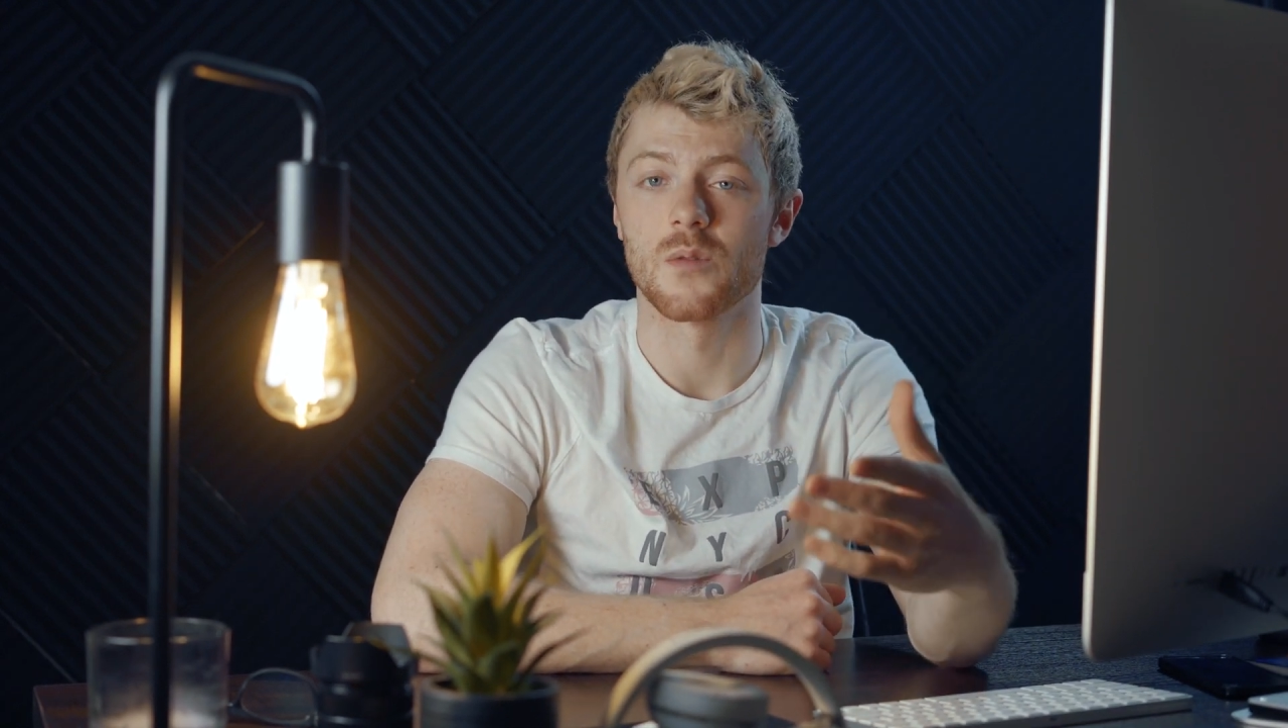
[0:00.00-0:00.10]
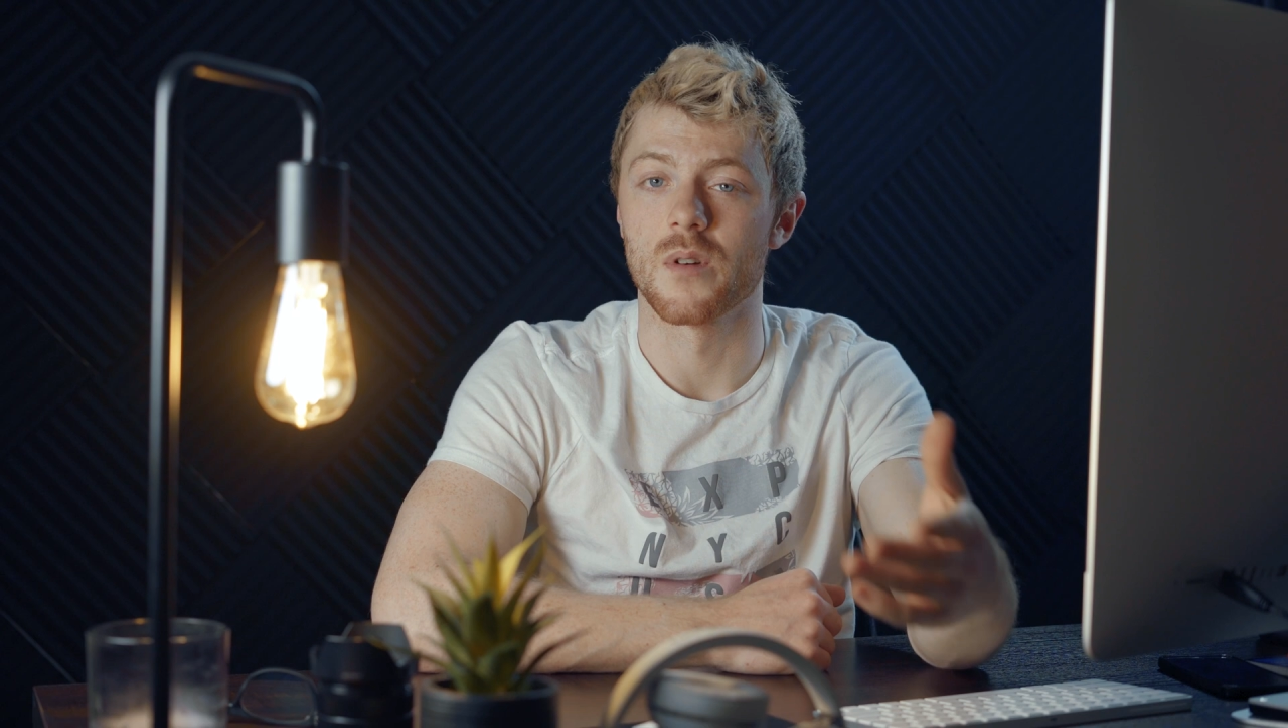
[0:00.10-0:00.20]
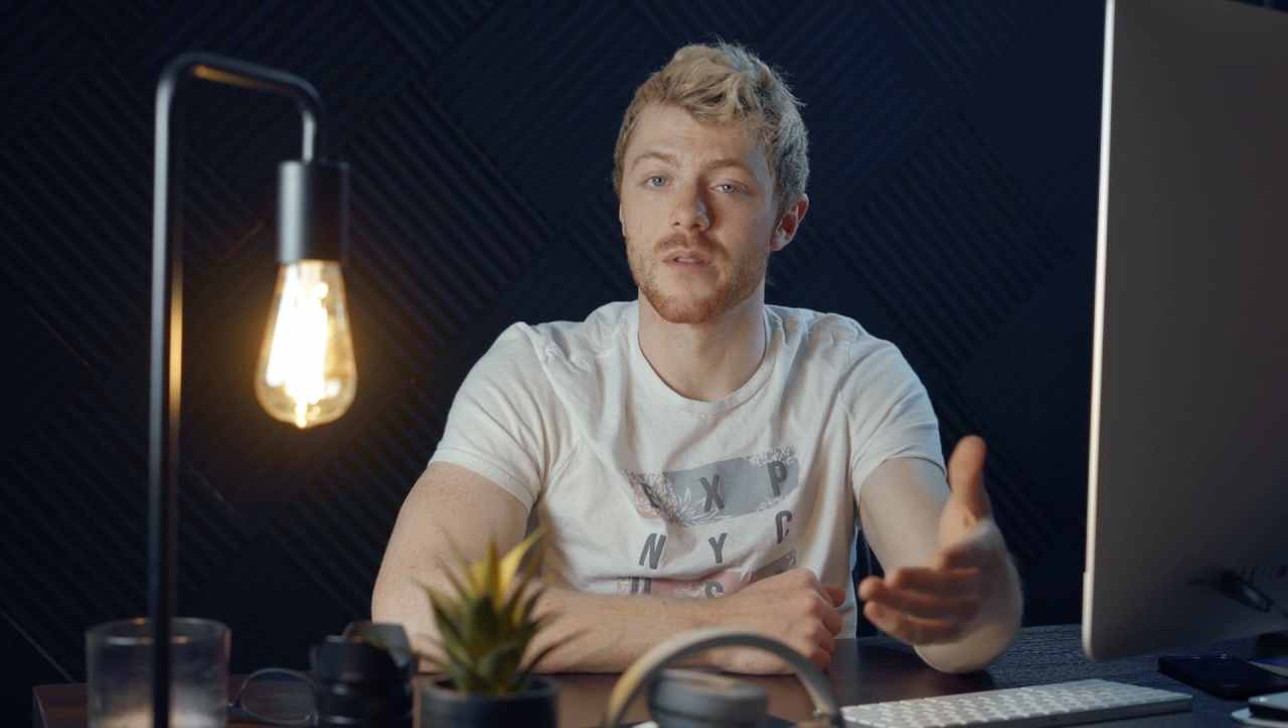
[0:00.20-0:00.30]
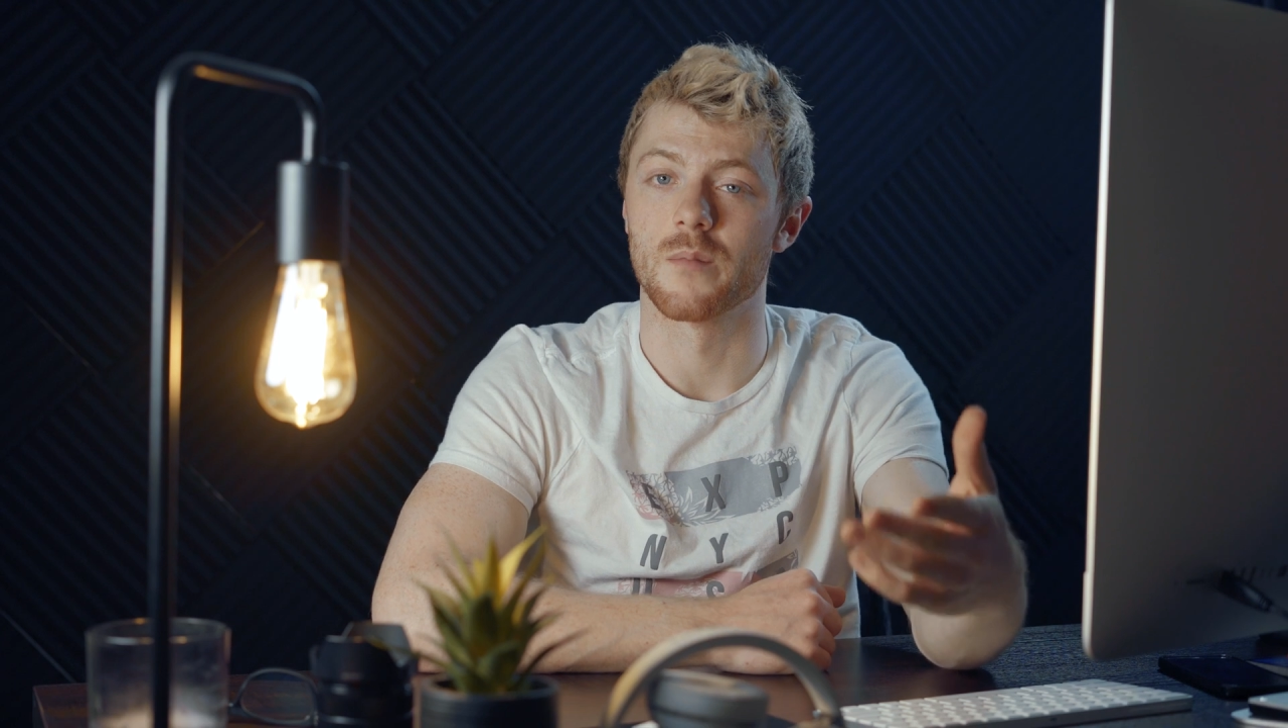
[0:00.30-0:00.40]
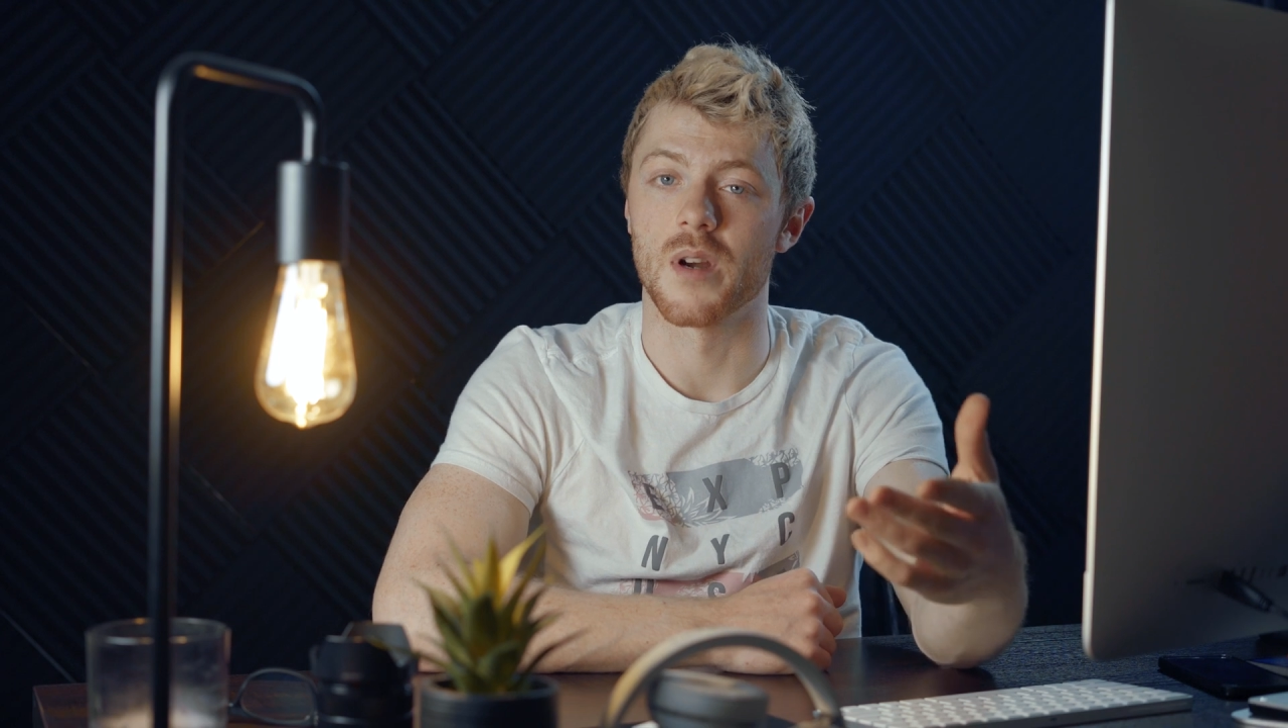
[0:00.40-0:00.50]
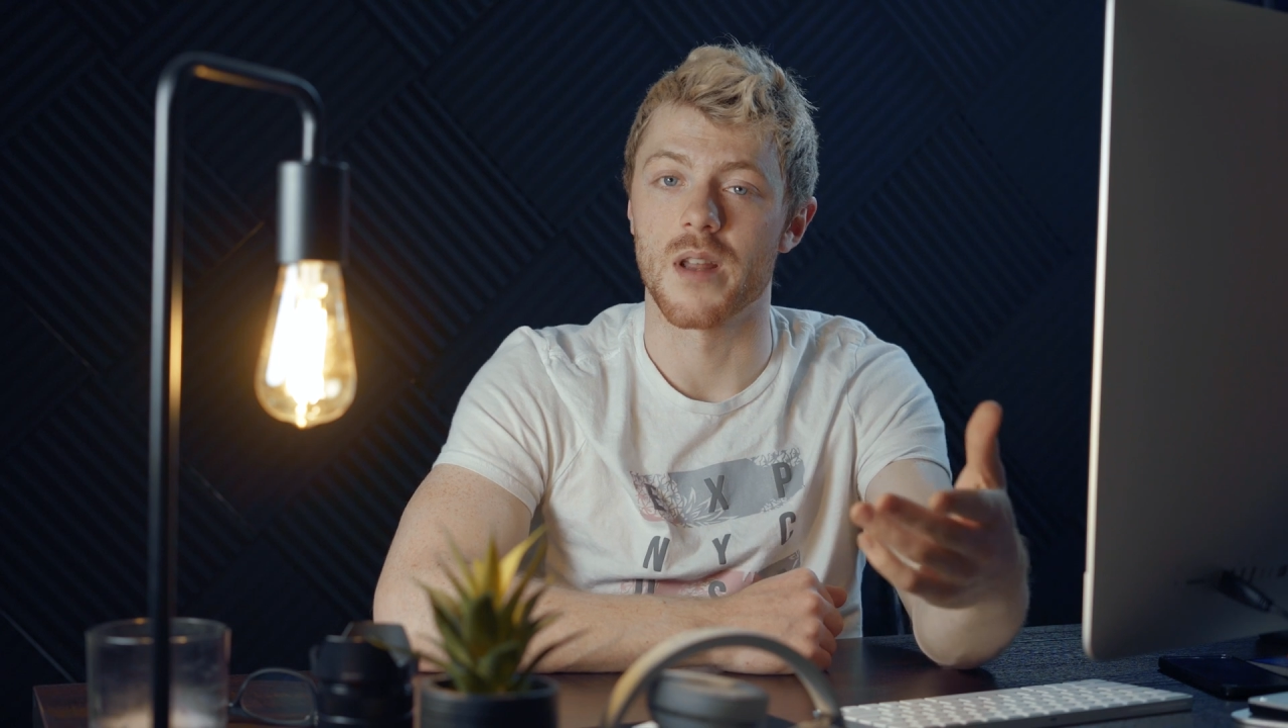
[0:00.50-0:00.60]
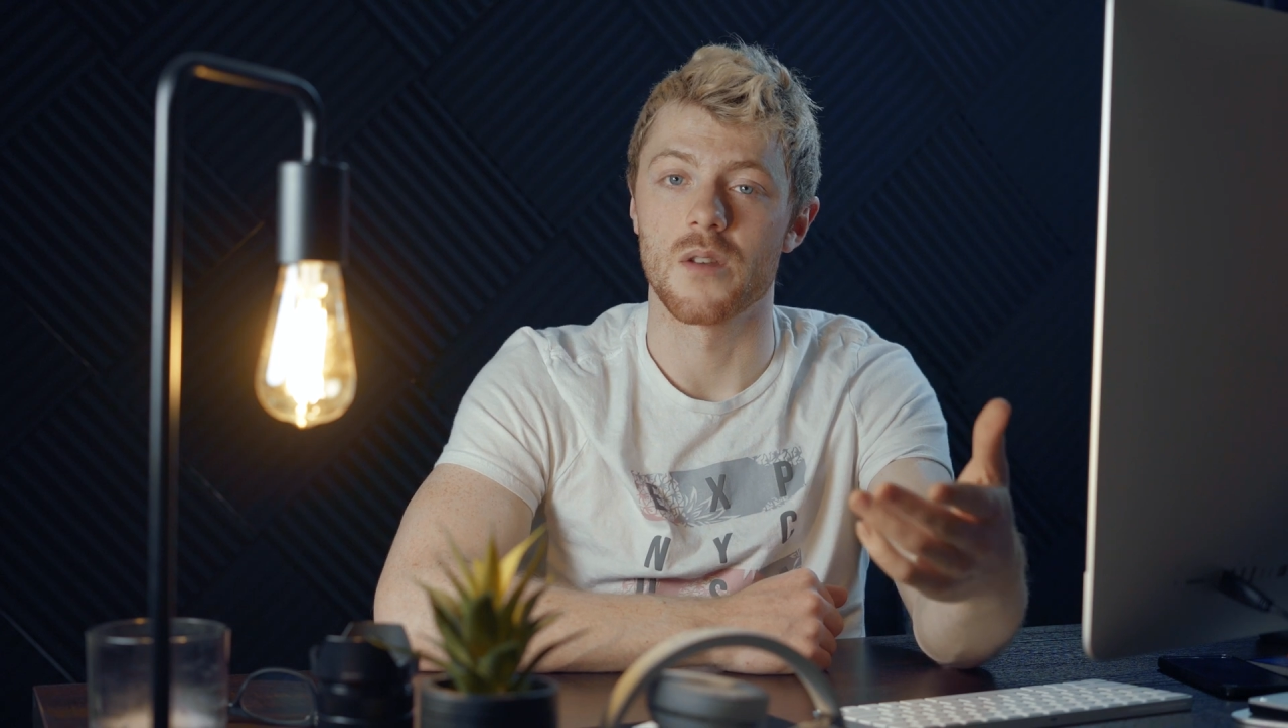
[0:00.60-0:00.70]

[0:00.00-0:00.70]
worth the money